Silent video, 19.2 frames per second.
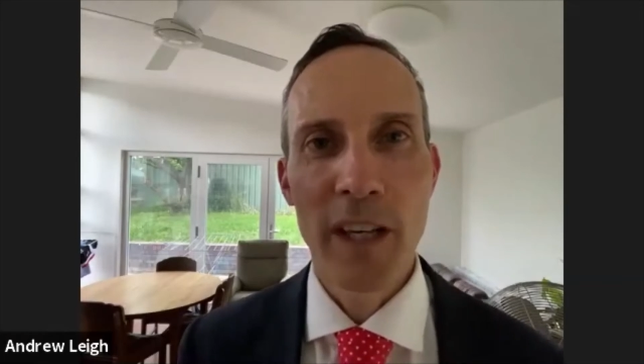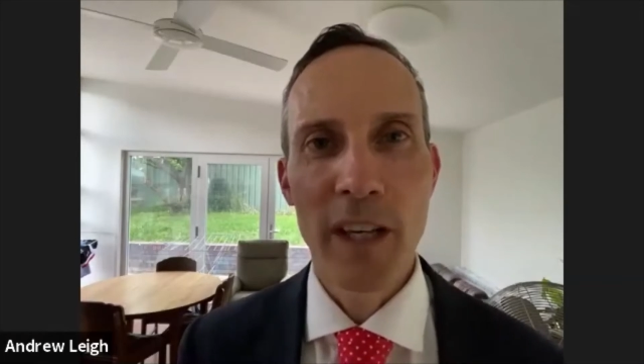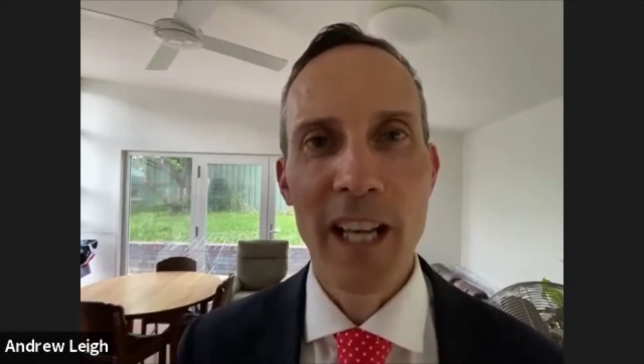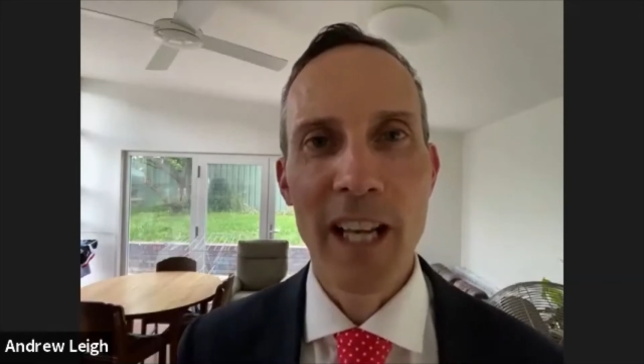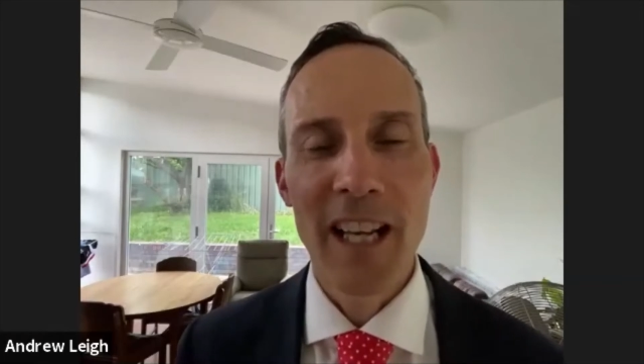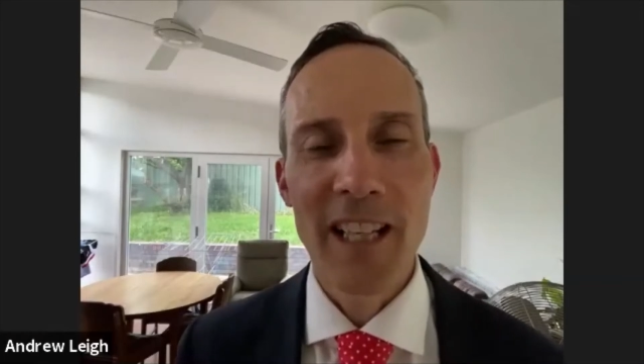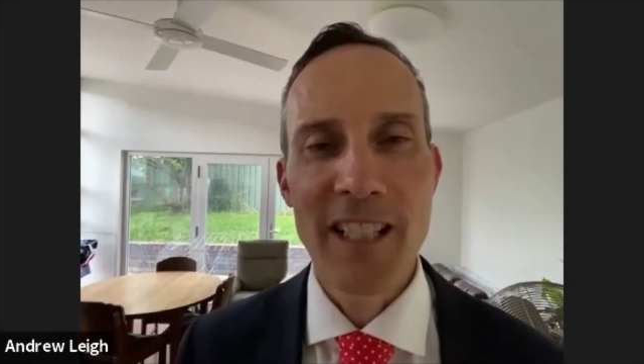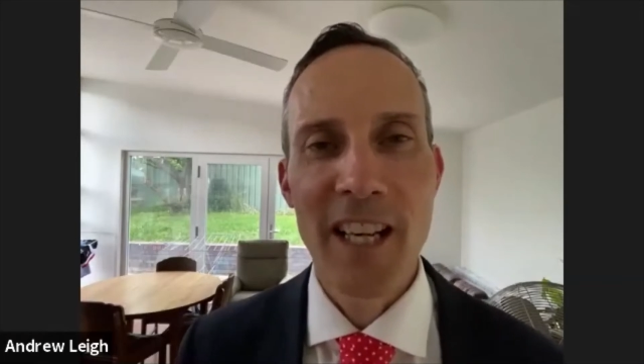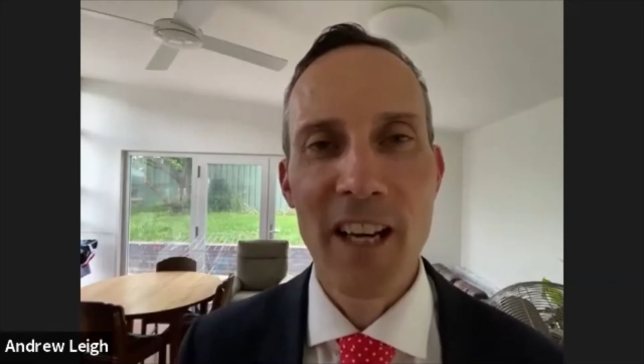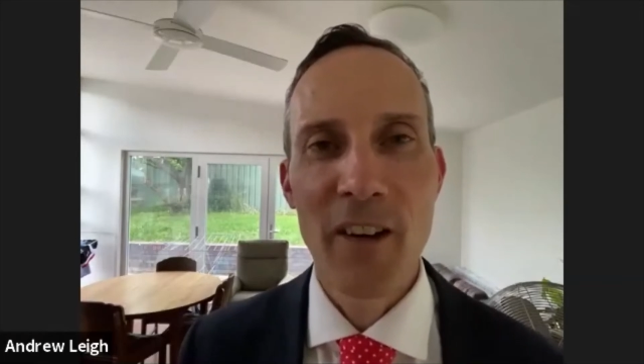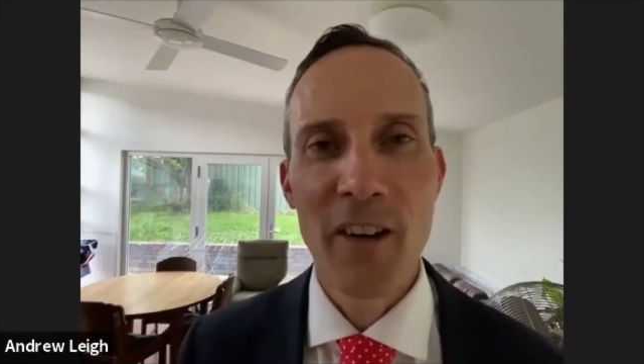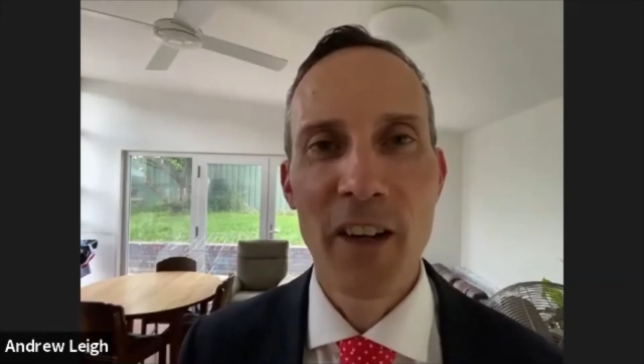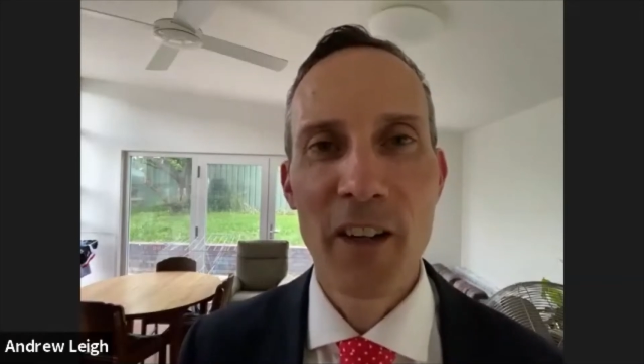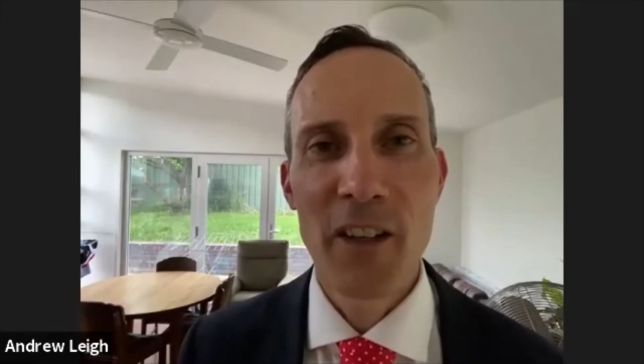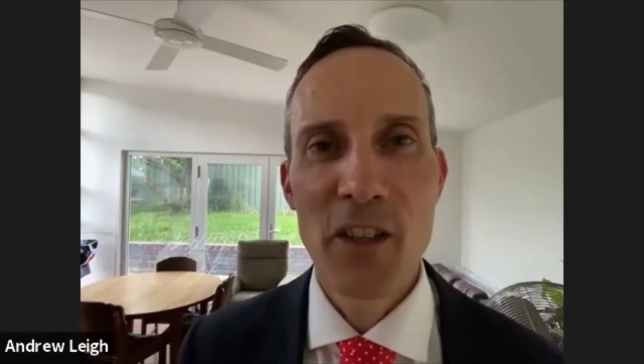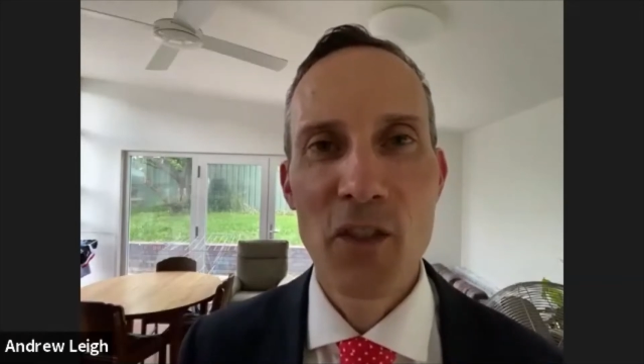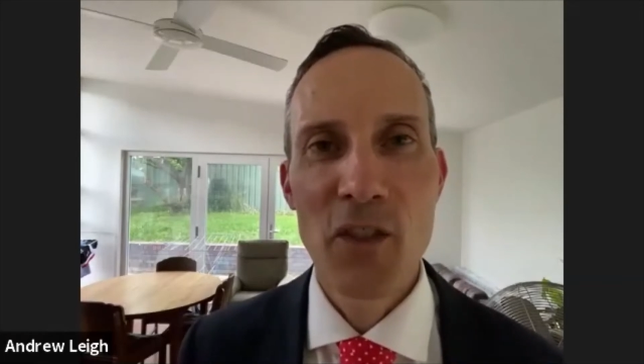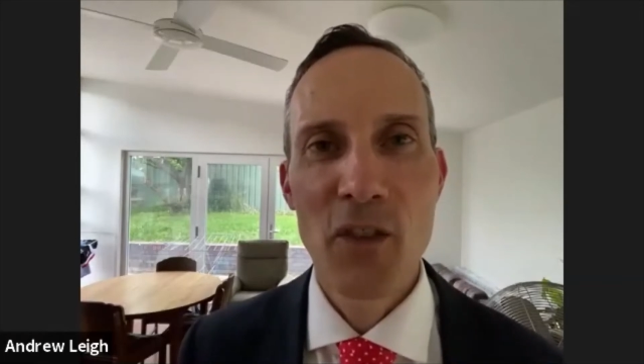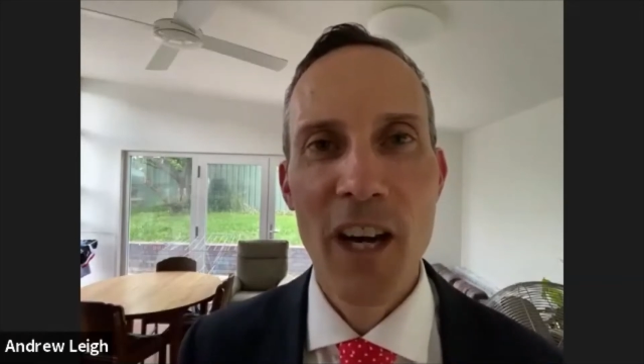egalitarian
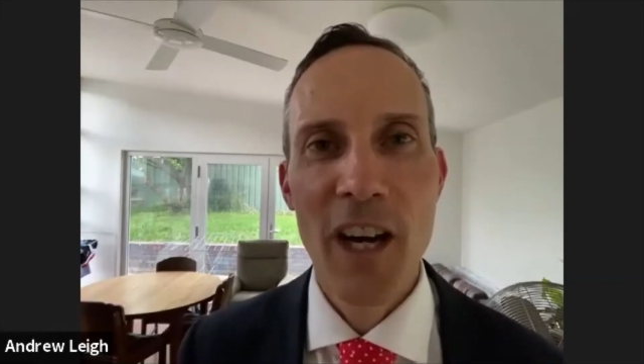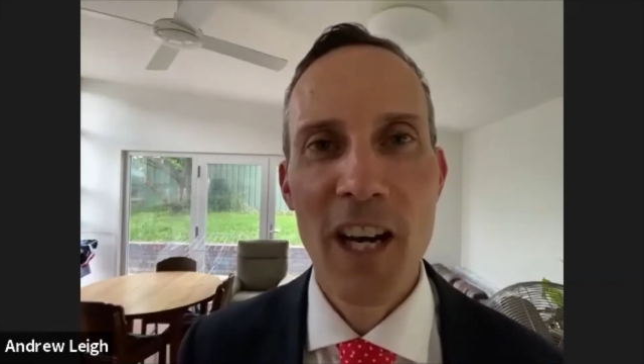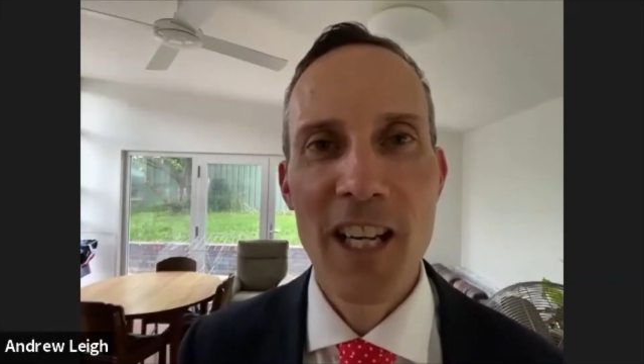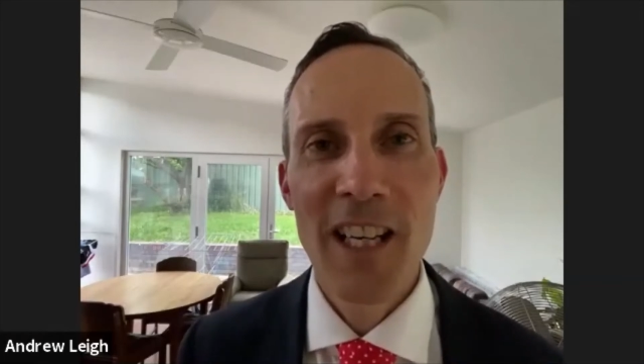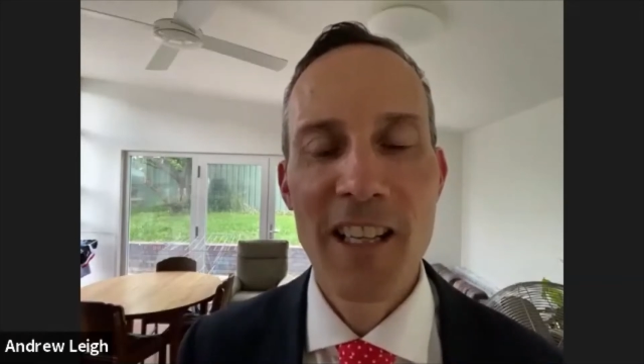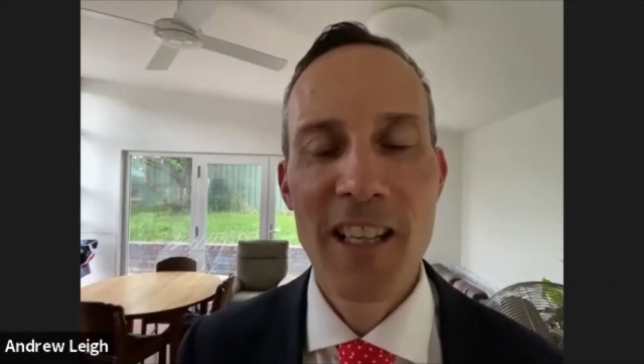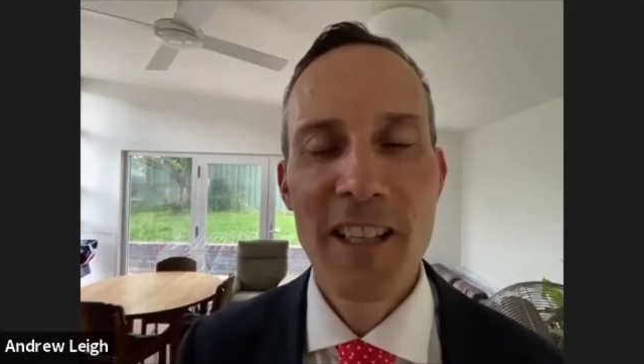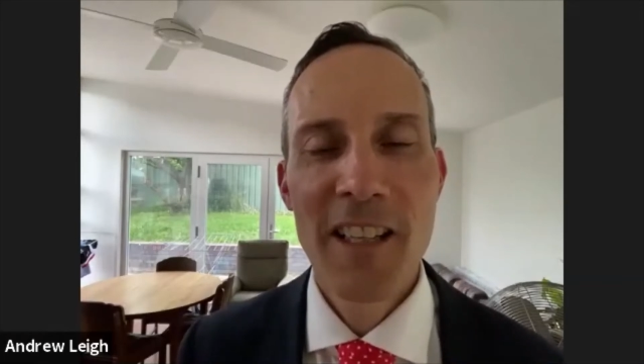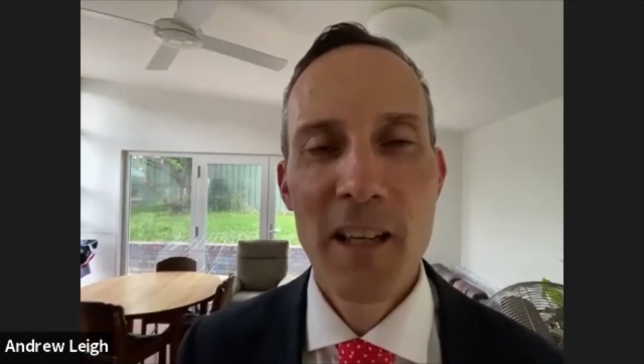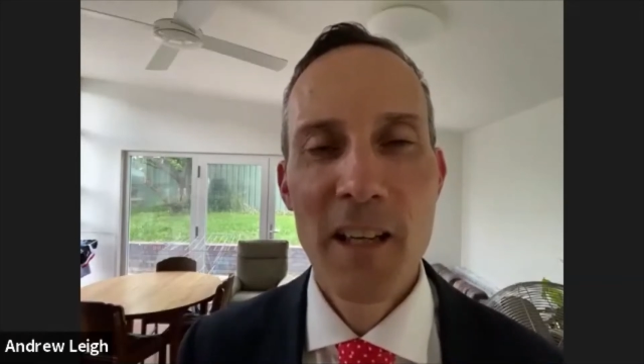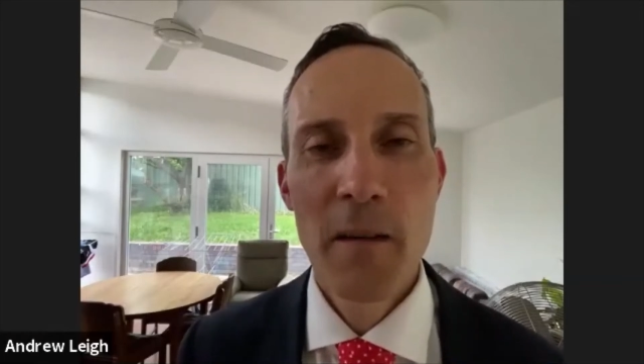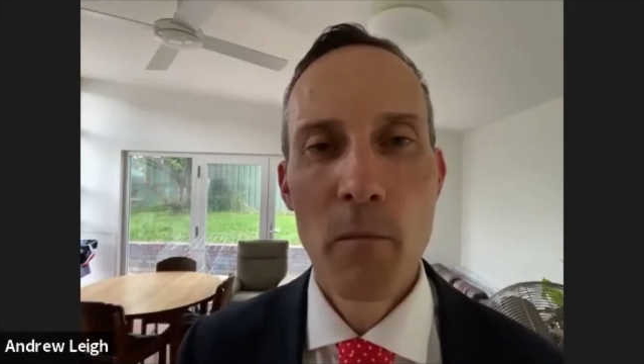Australia,